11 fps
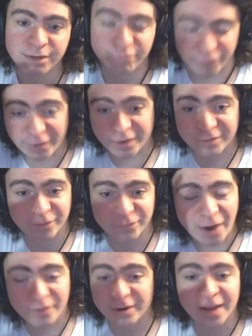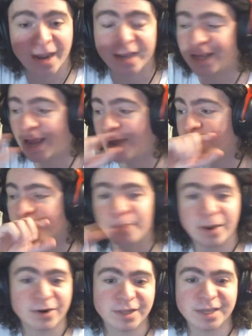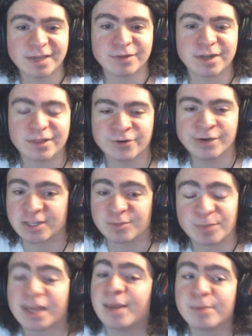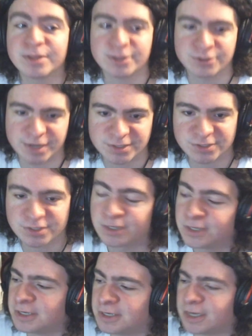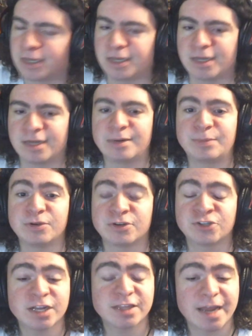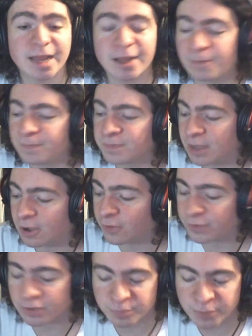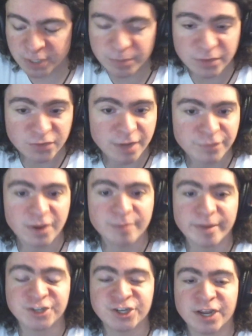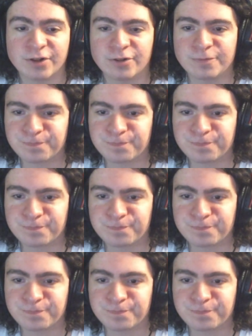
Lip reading: Very tiny. I'm like barely even in the credits, but I am in the credits. But you can check that out. All the other Pikmin stuff on my channel.